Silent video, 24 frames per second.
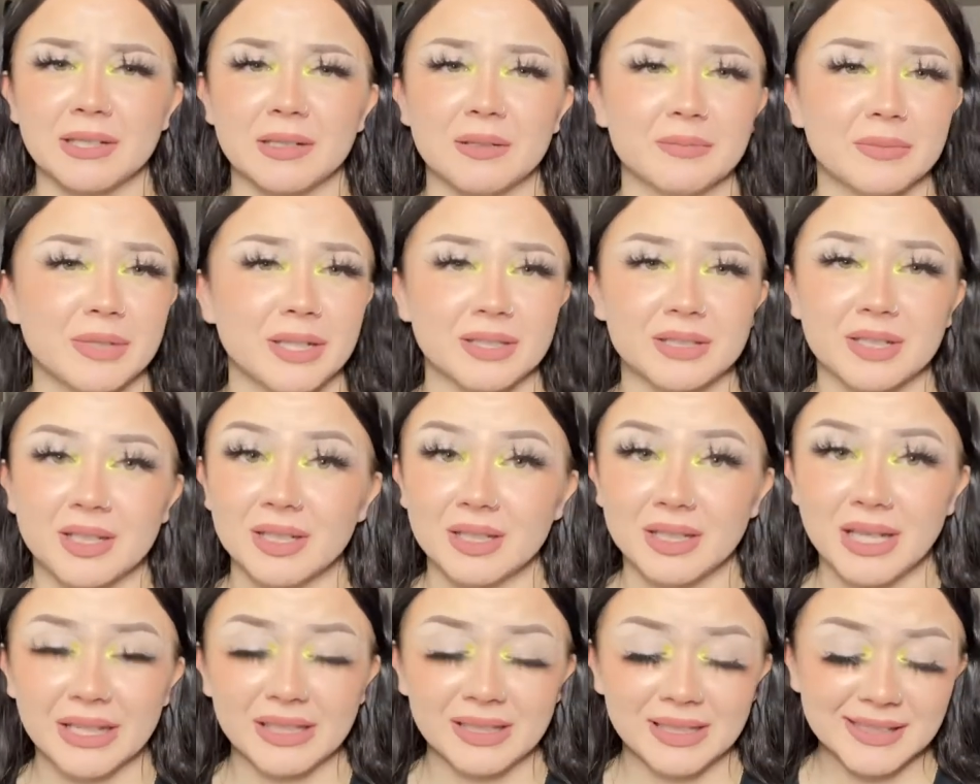I'm not gonna
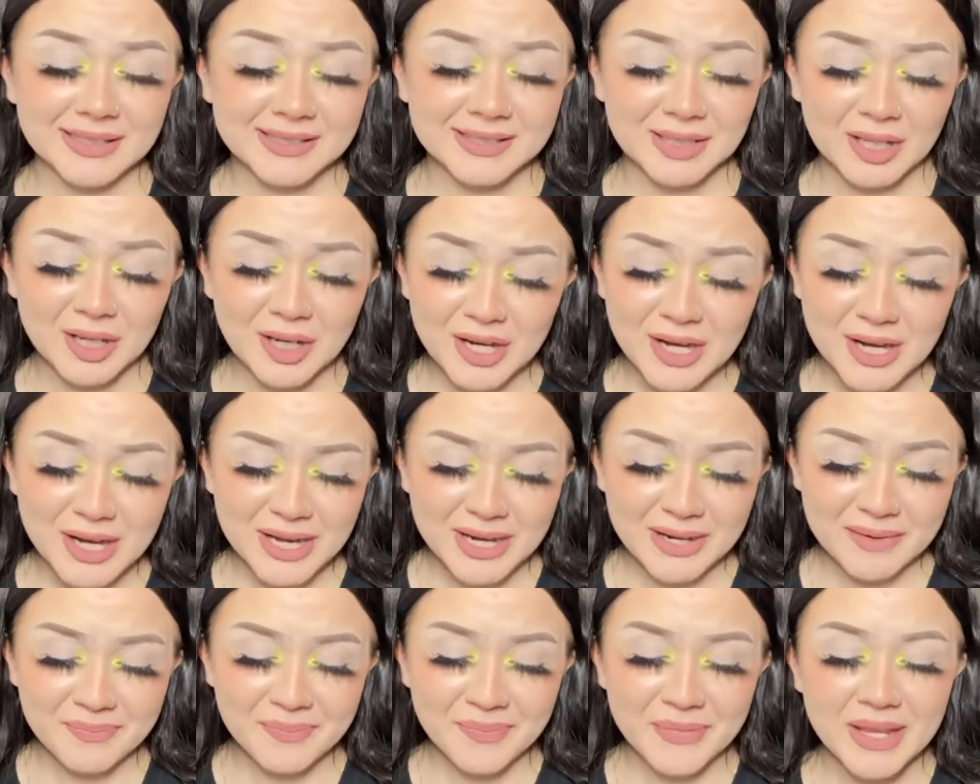like these
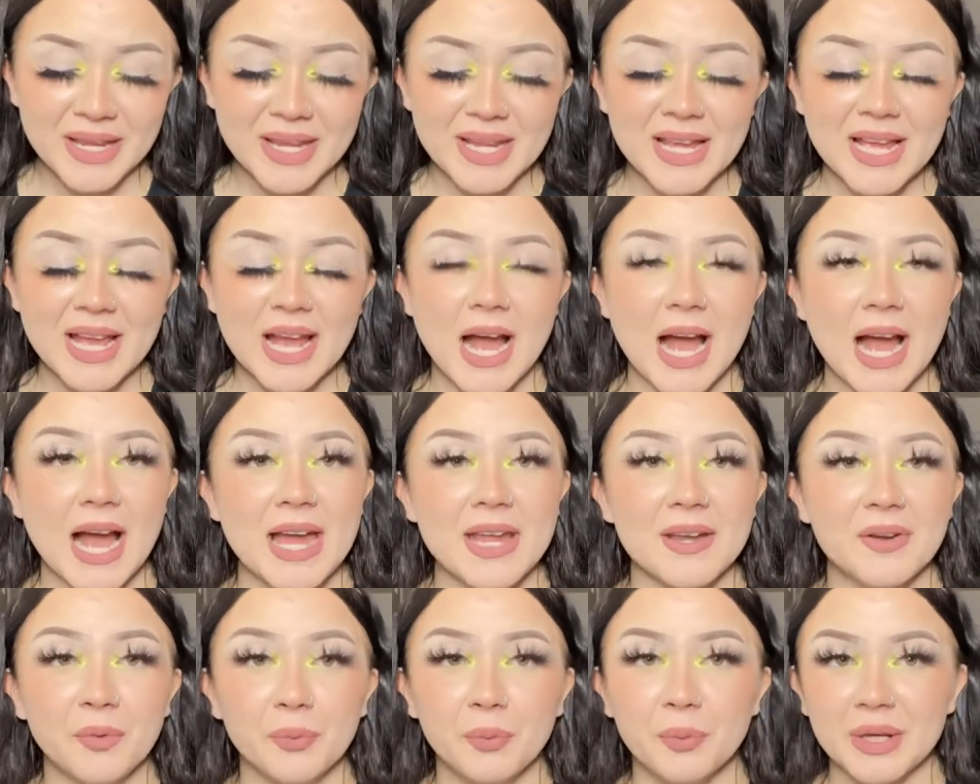on.
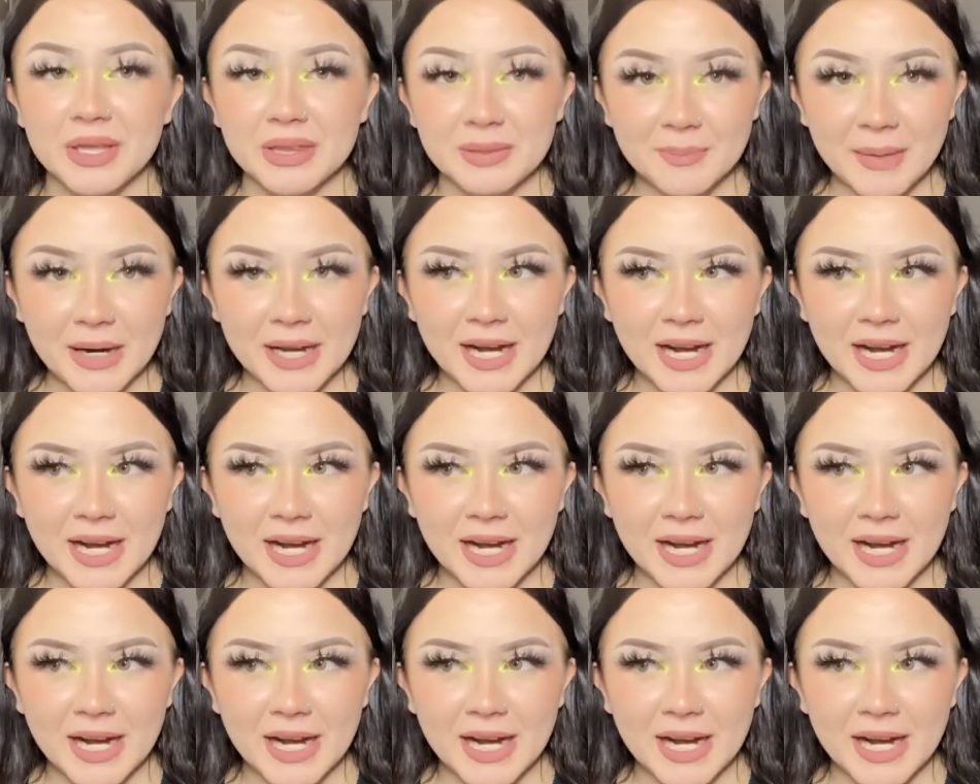And with my